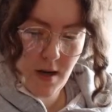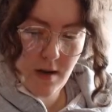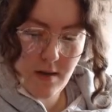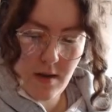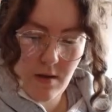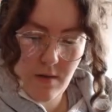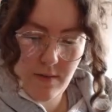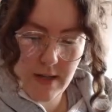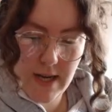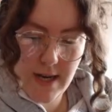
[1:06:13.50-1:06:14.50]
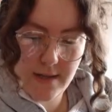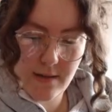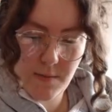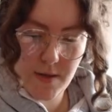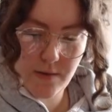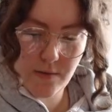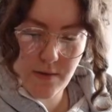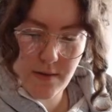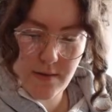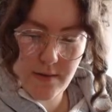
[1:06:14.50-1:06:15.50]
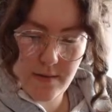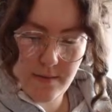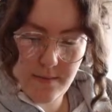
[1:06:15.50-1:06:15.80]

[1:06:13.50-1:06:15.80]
I think overlay is the best choice.